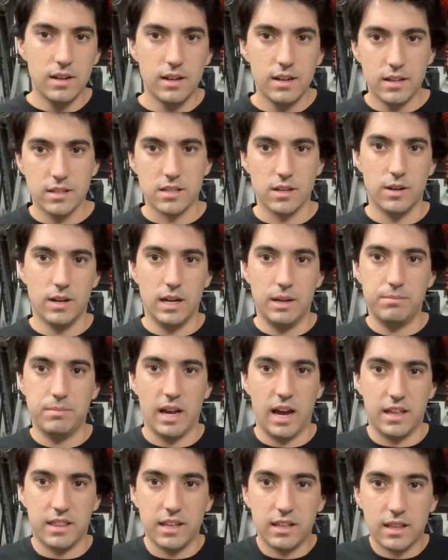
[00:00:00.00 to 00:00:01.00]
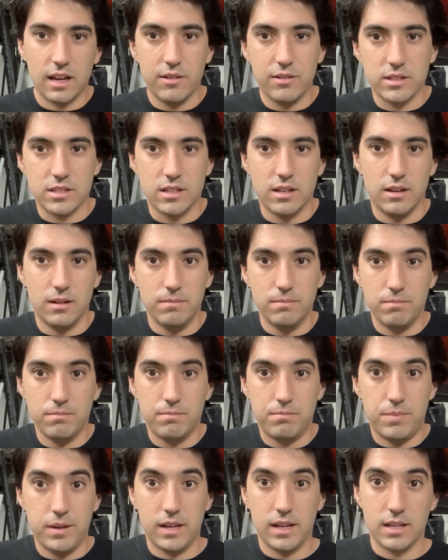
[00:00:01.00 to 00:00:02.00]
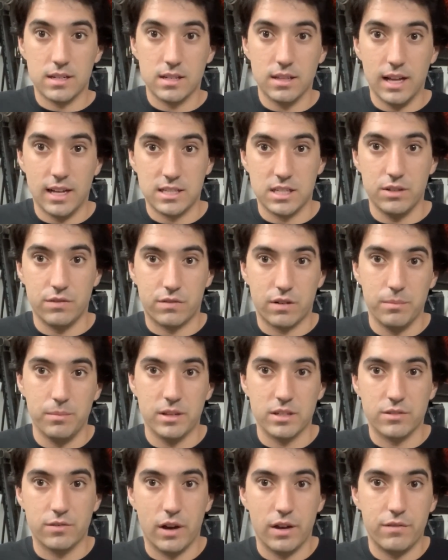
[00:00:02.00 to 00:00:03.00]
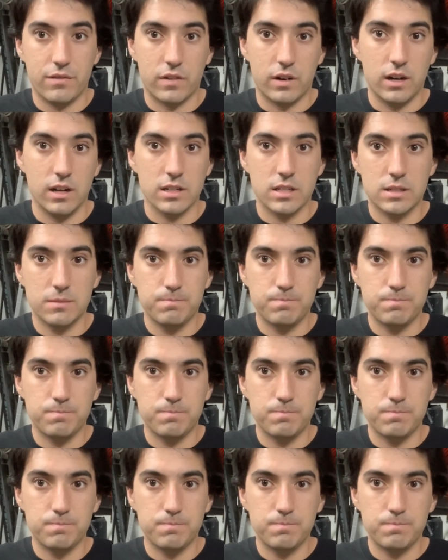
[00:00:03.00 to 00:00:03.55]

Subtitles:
So, I think that was the biggest lesson from this fight for us.